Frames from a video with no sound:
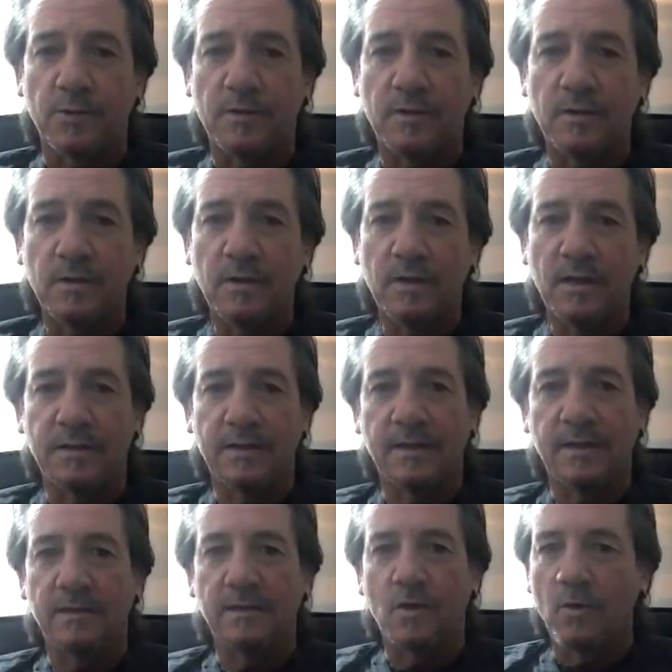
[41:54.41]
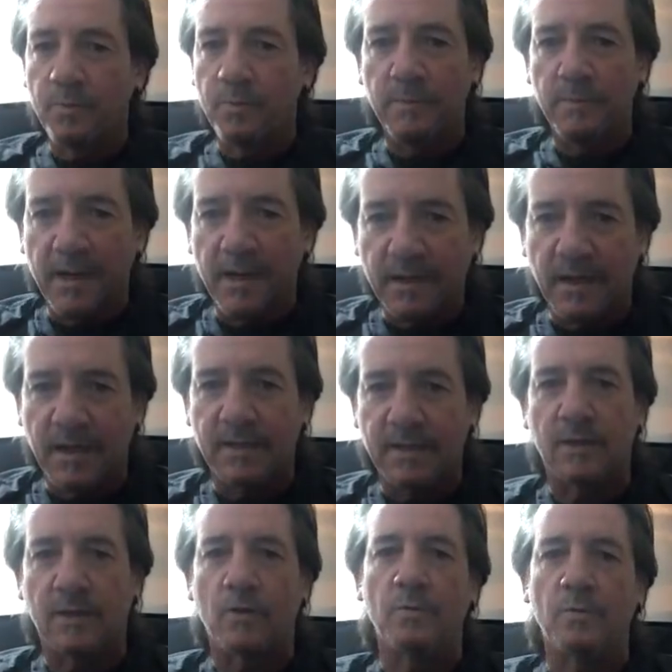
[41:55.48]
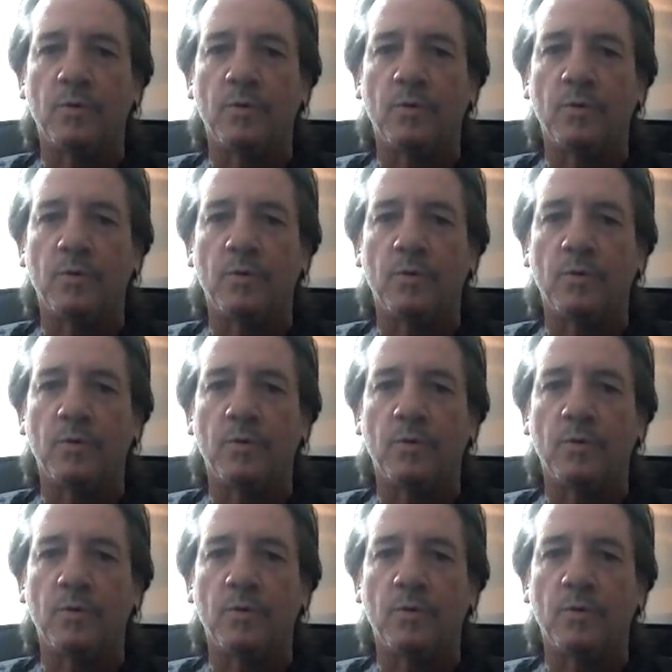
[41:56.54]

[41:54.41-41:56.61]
and then go and beat Man United at home, or